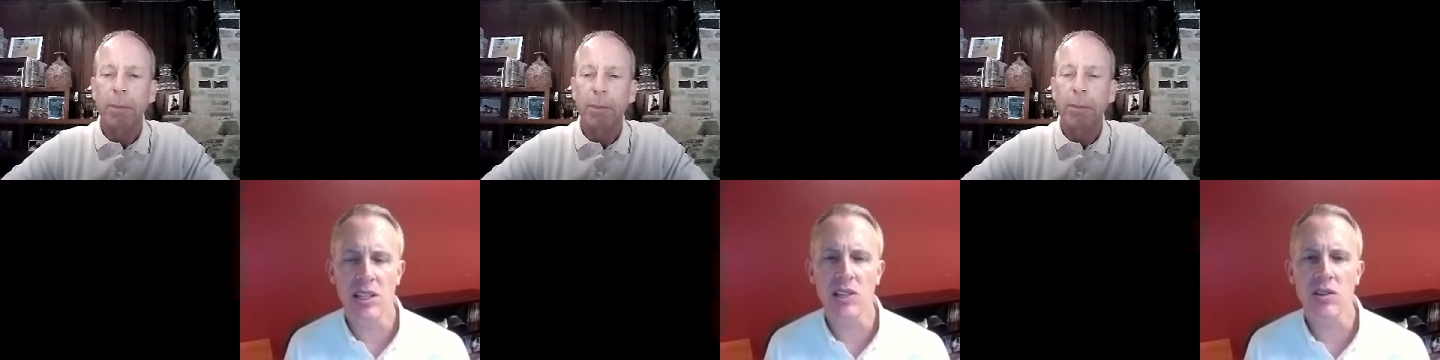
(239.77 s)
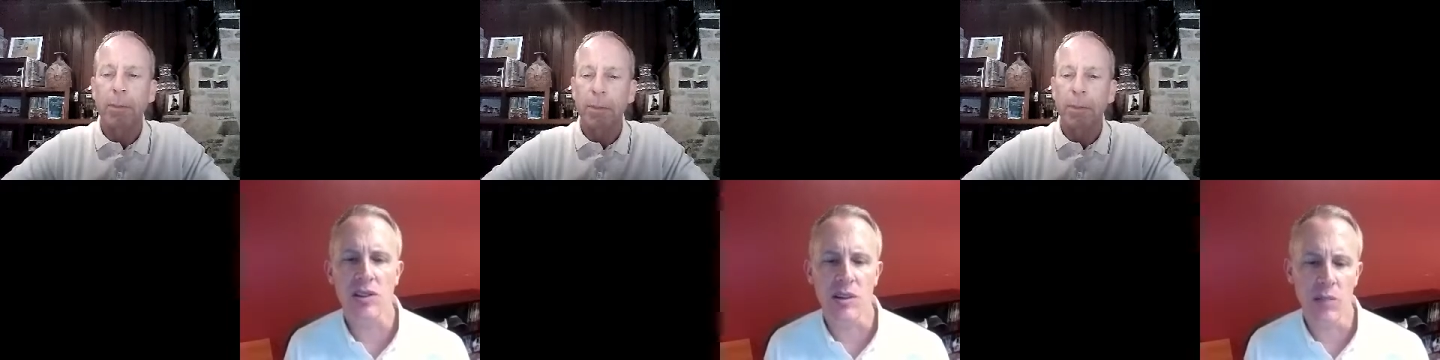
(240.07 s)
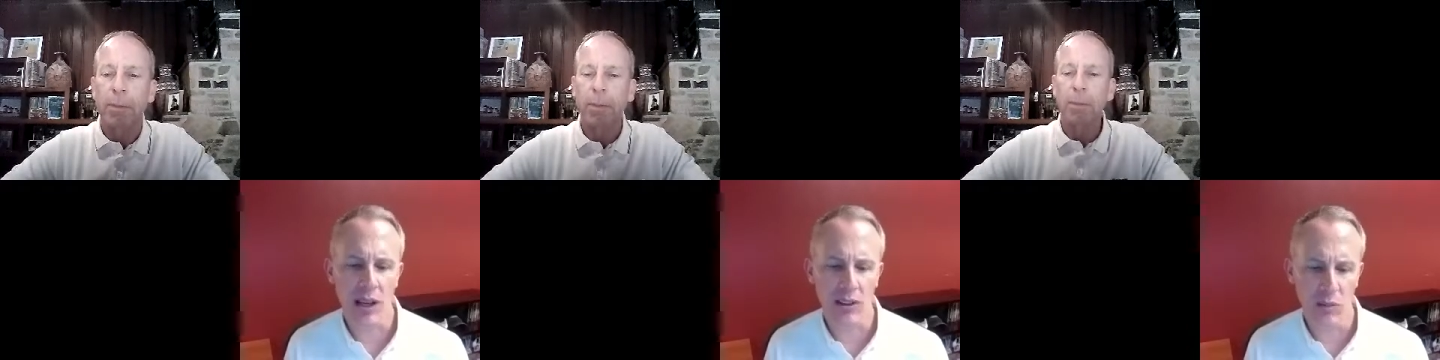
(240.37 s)
Speaker 1: Digital is
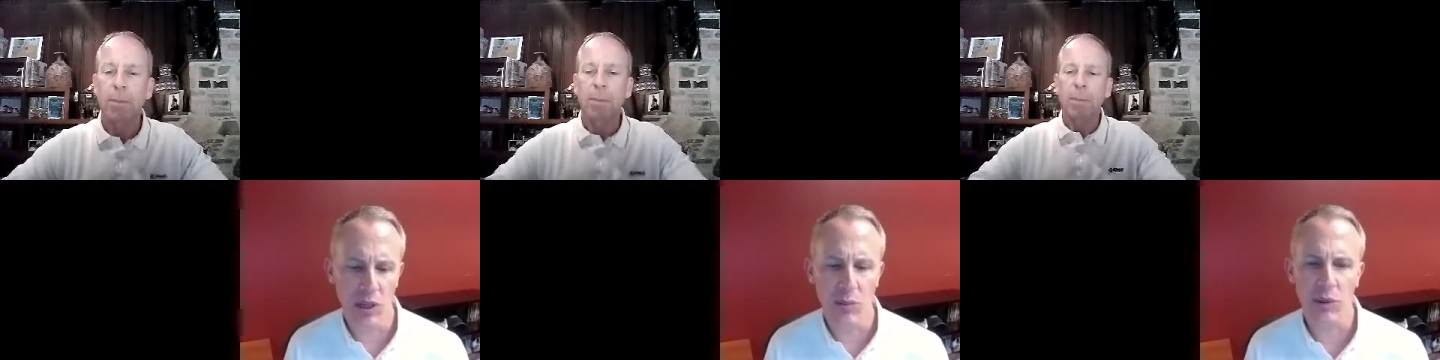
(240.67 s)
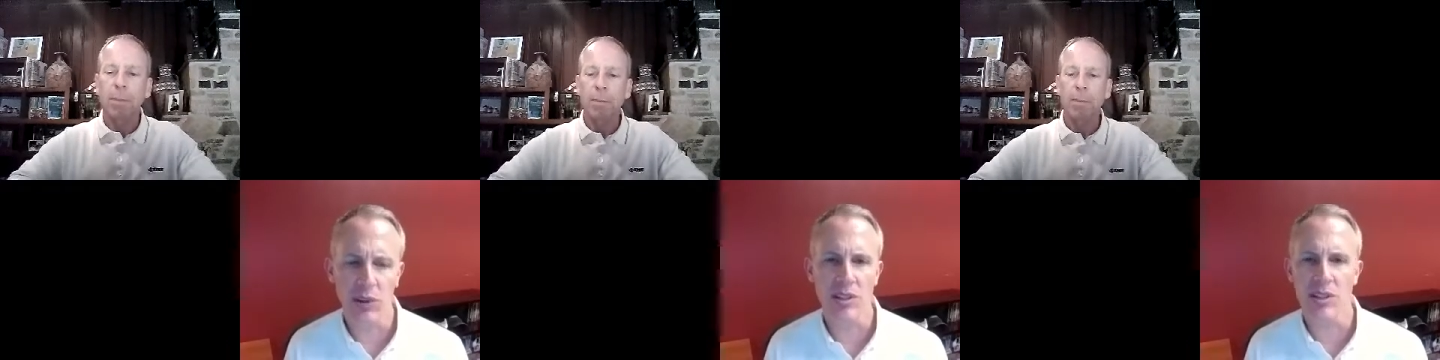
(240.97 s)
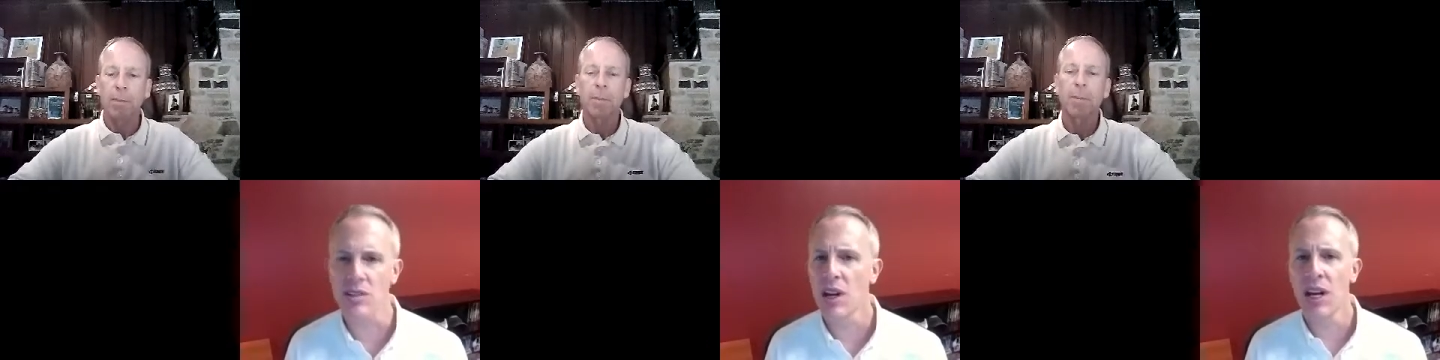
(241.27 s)
impacting people
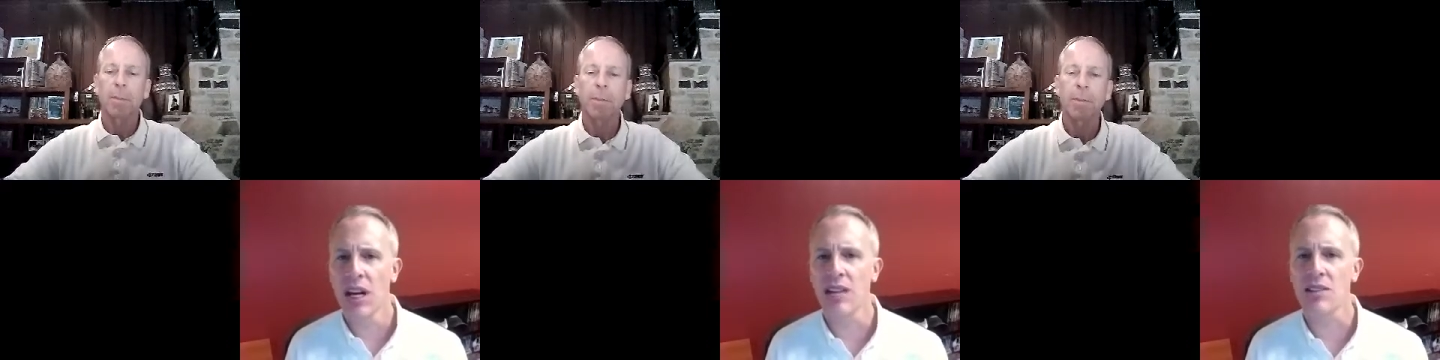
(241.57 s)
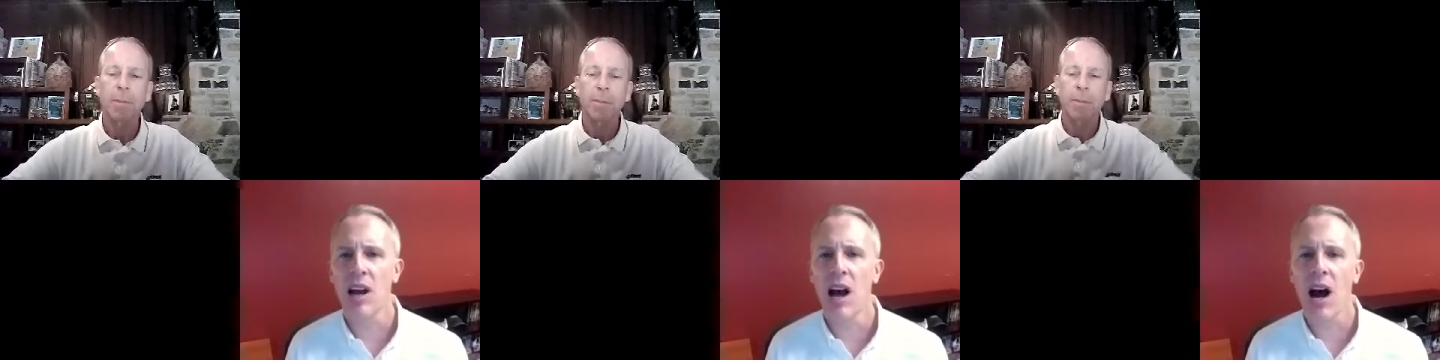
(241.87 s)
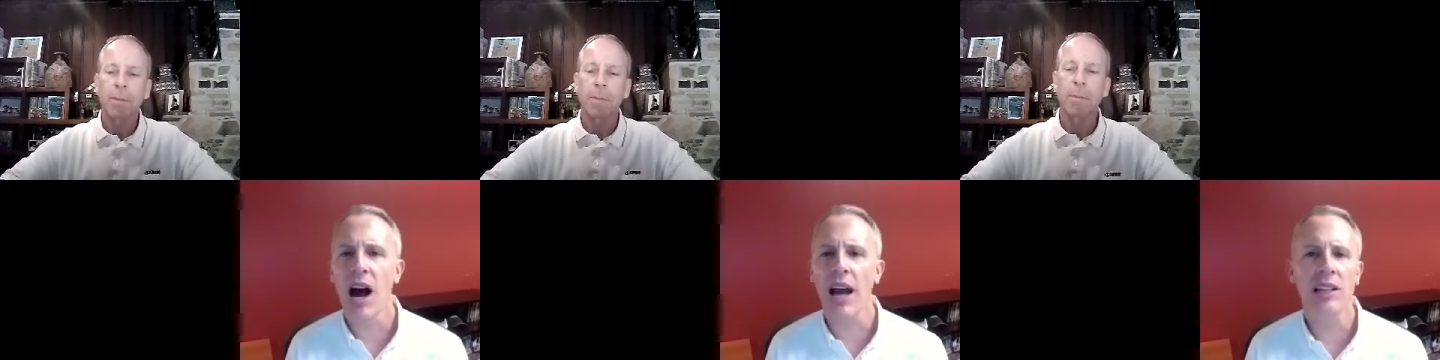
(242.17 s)
because it's it's
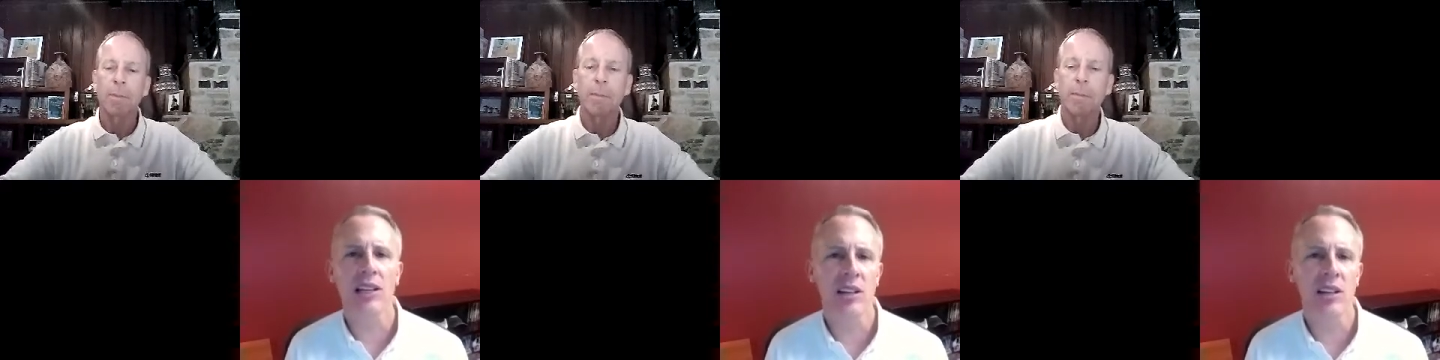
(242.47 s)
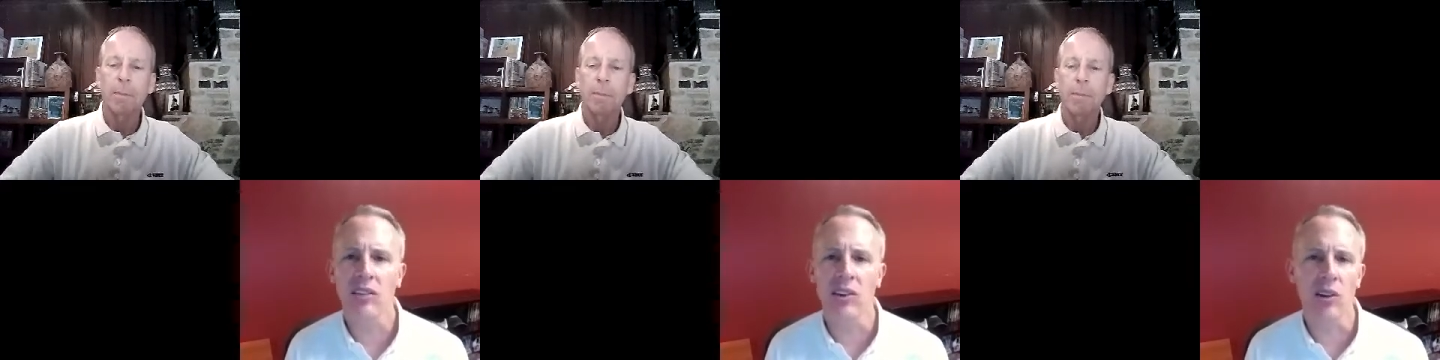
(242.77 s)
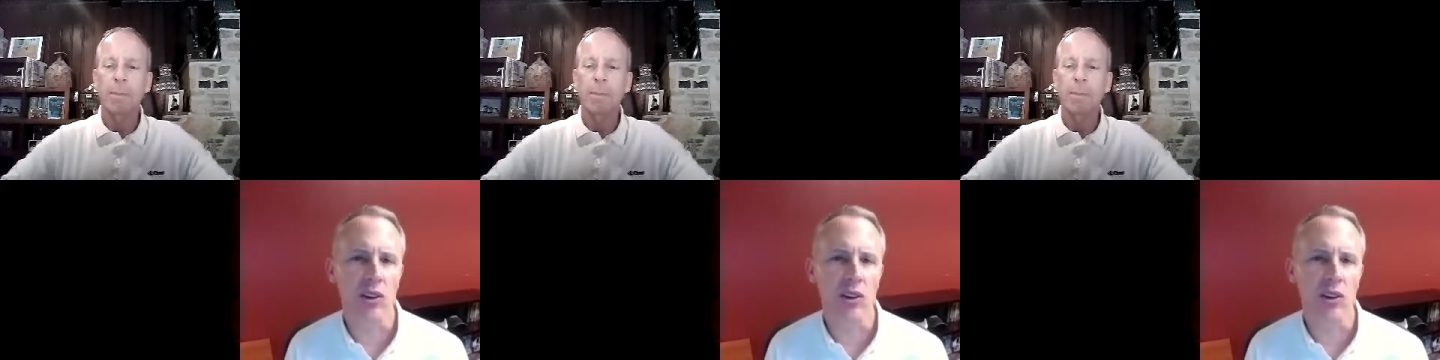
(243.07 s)
highly connecting your